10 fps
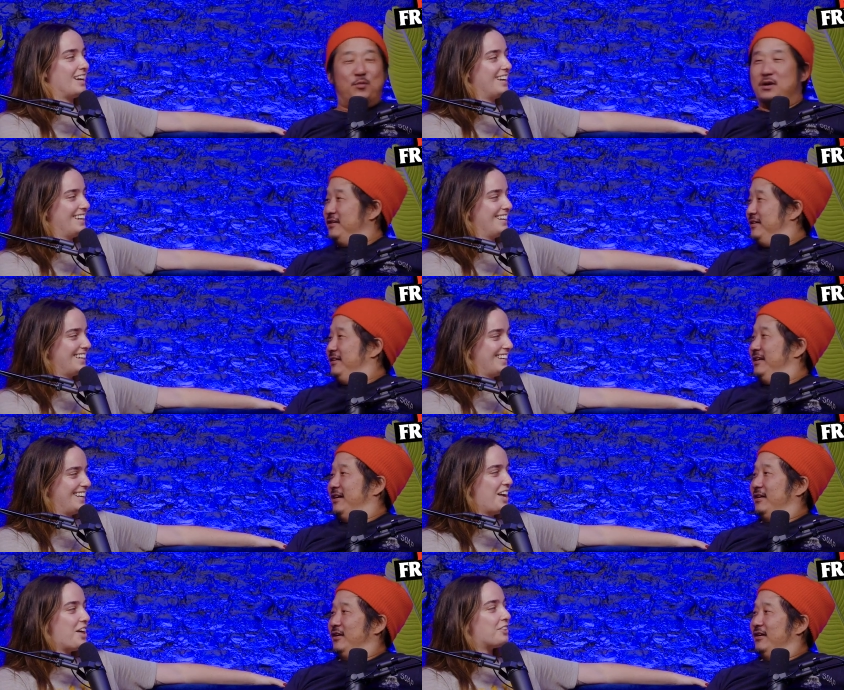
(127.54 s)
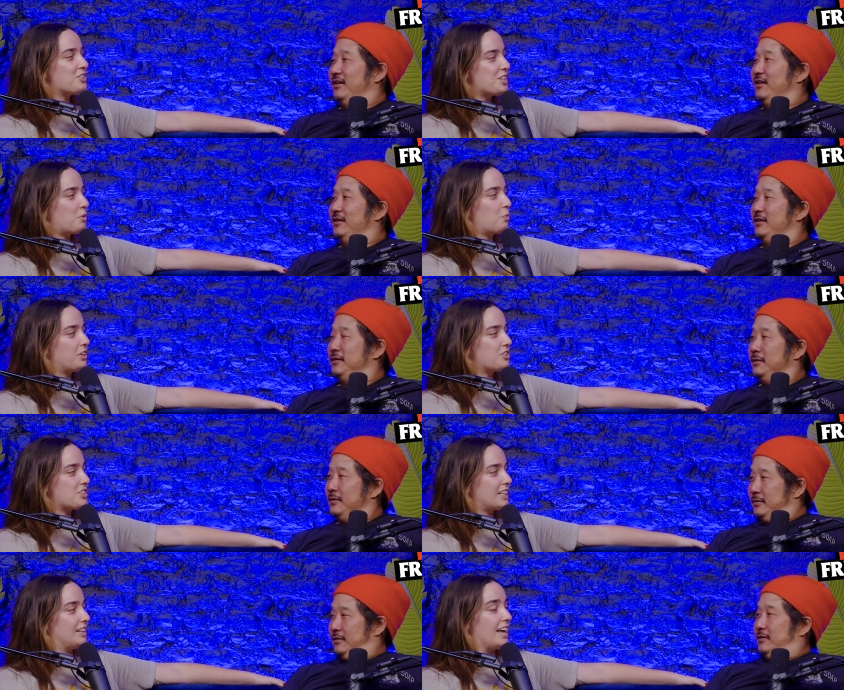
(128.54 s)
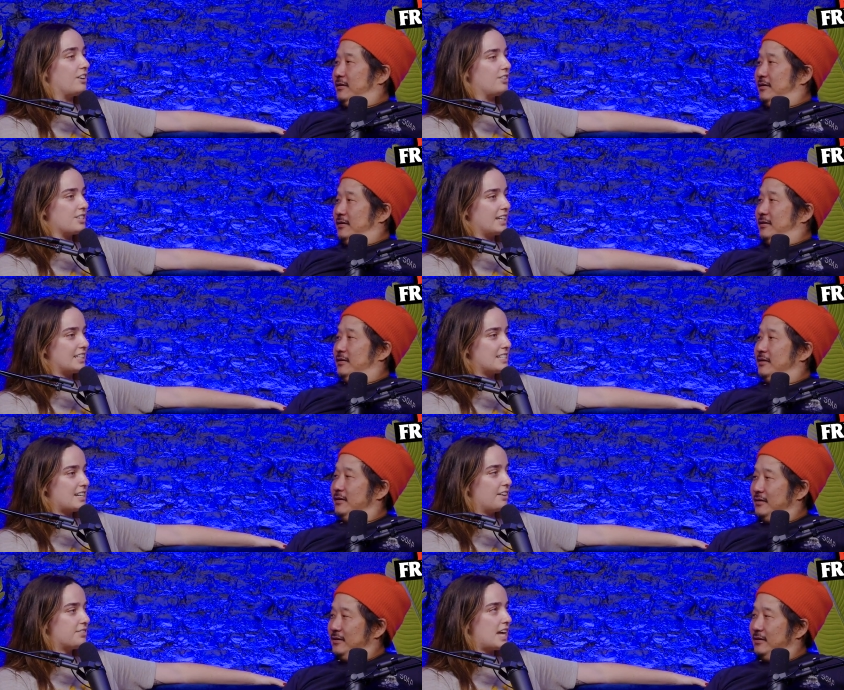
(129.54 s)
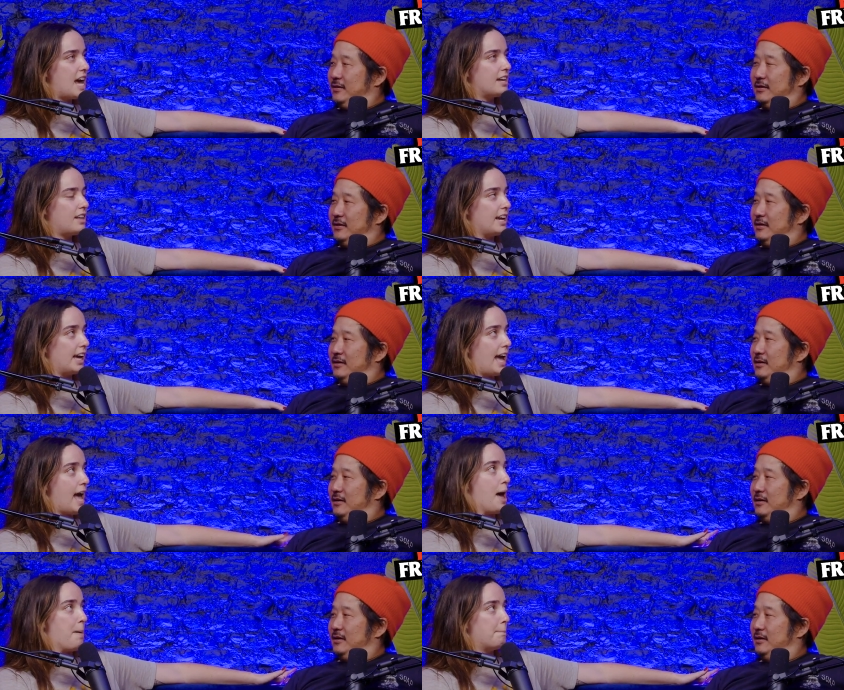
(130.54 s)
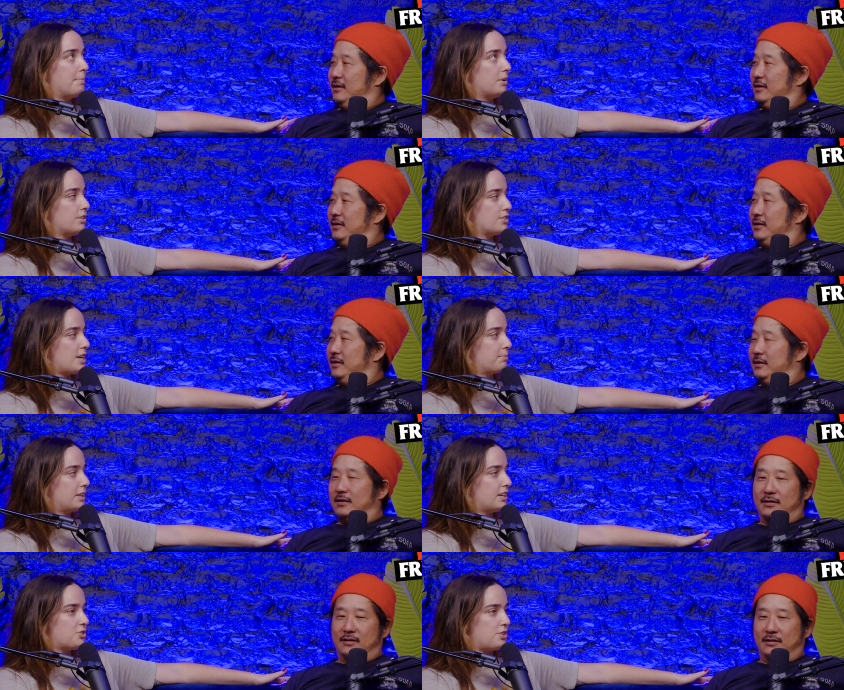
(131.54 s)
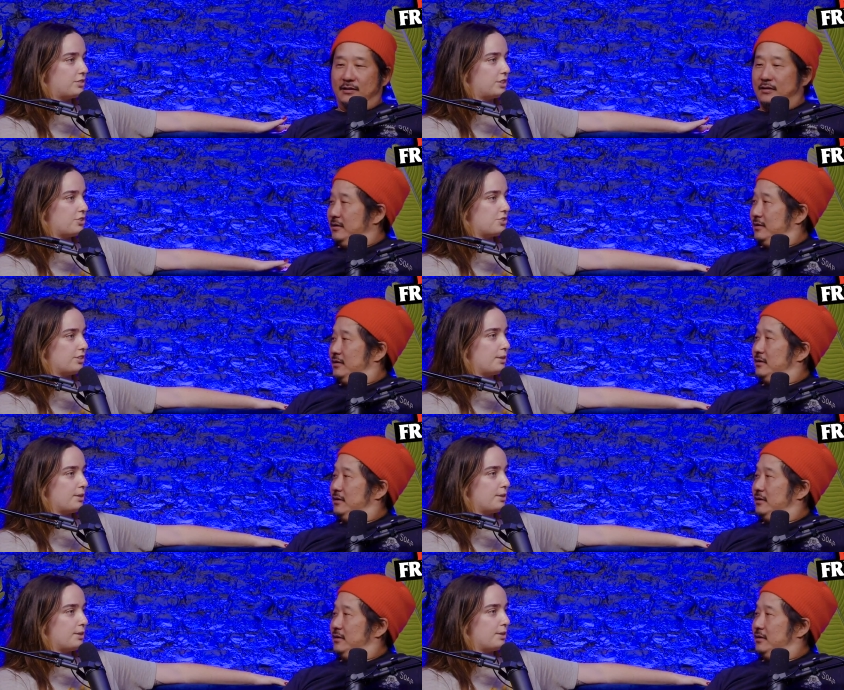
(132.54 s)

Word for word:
Speaker 1: what, yeah. There's like there's like letters like instead of saying like M or something because you have to close your